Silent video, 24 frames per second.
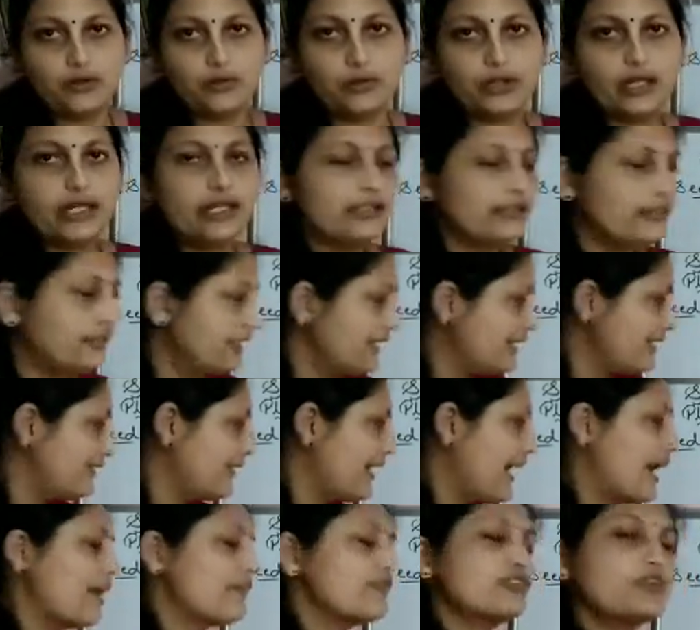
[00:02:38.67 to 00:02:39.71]
Okay, these
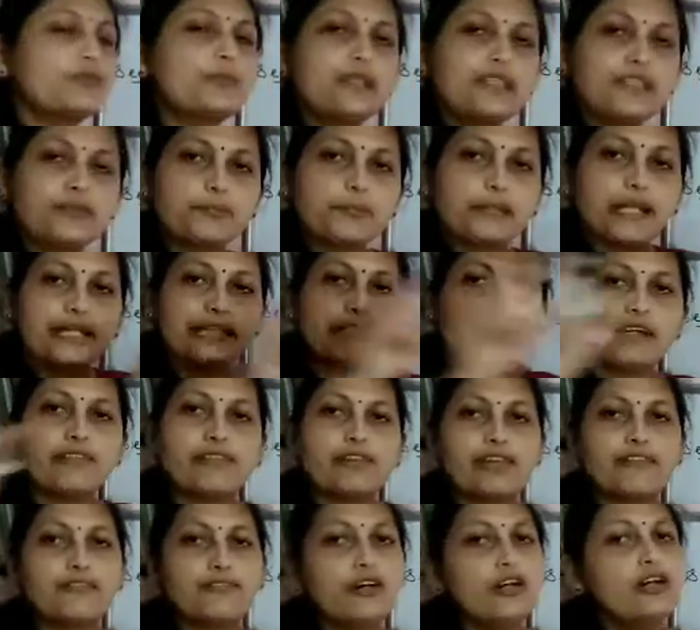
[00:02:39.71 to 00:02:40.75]
have to be spread
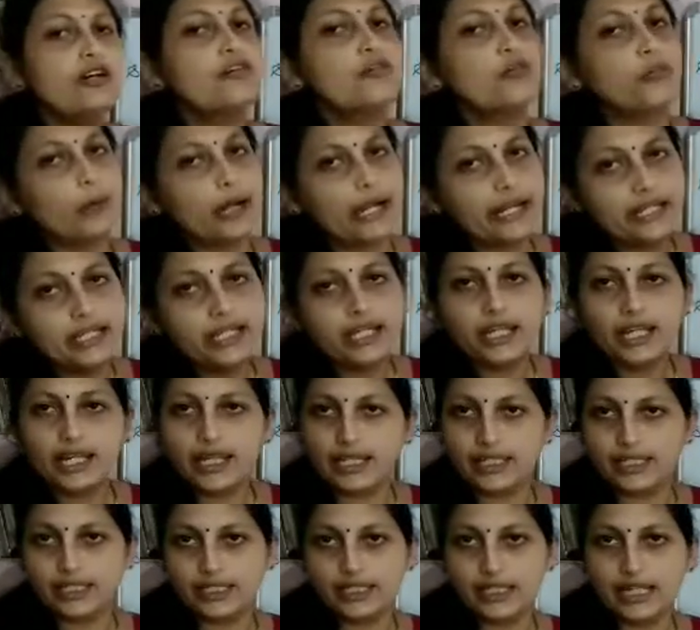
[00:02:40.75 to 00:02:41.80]
away for wide
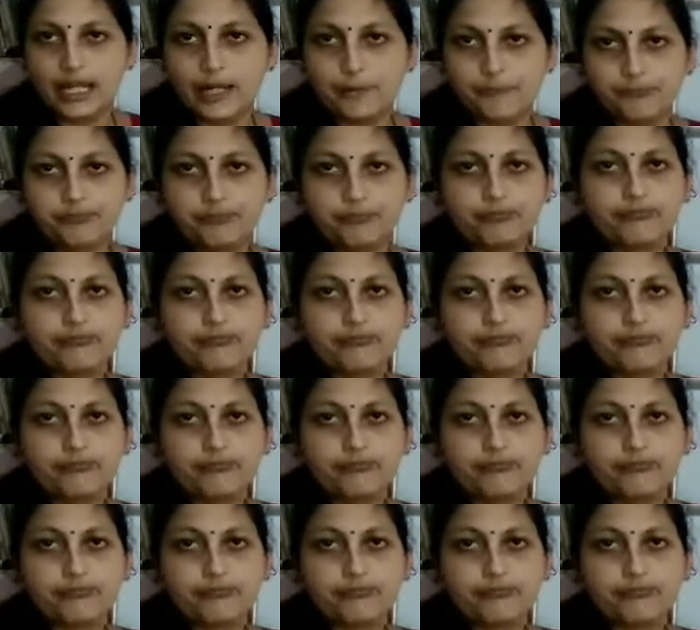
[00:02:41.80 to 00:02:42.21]
area.